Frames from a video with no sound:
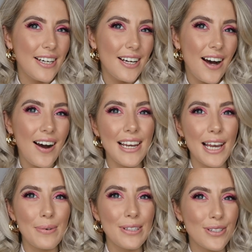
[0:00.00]
the high
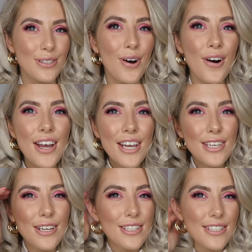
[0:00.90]
leg ones or not,
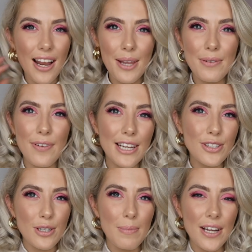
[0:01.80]
you could style it with like
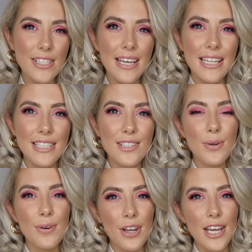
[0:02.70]
Doc Martens
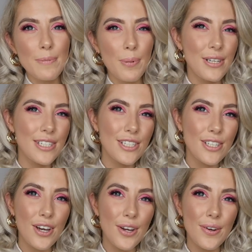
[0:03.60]
or a nice pointed
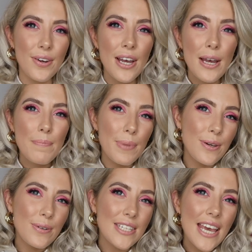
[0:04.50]
toe
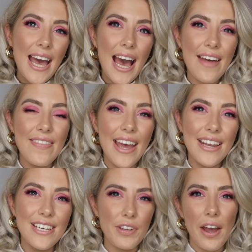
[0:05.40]
boot and
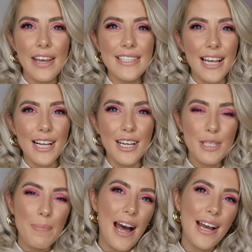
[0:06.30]
then with a nice like
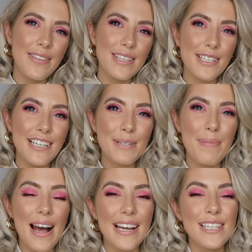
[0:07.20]
clutch bag. This clutch
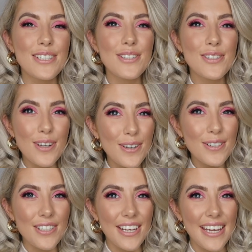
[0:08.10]
bag is so
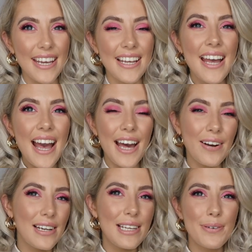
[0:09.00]
stunning and
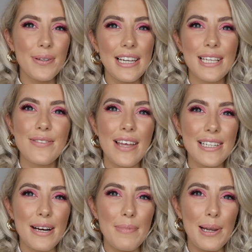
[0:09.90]
I'll leave all the links for that
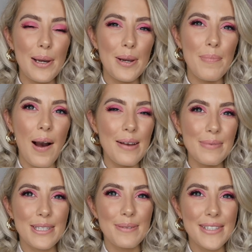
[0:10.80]
down below but I'm
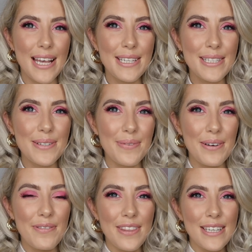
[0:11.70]
just obsessed
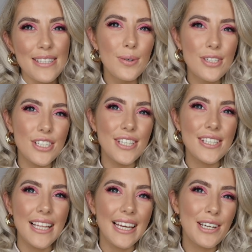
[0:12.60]
with this
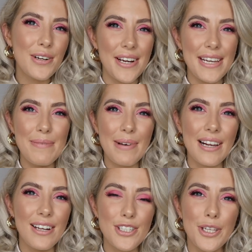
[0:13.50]
gorgeous like cream
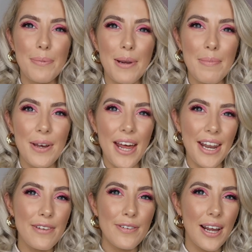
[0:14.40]
clutch at the moment
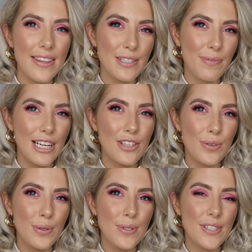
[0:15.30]
and I feel like this really
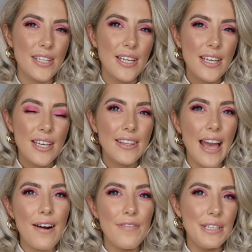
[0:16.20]
draws the
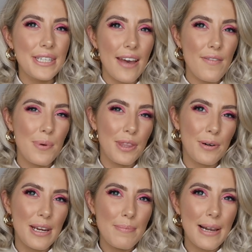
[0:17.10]
outfit together with the
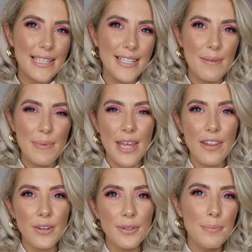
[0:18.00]
cream blazer, but
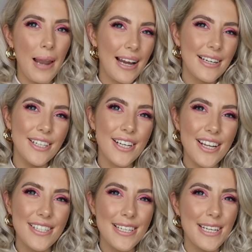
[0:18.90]
then the all black look
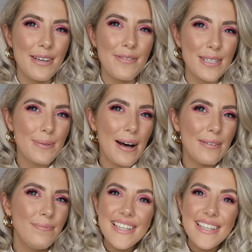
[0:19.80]
underneath as well.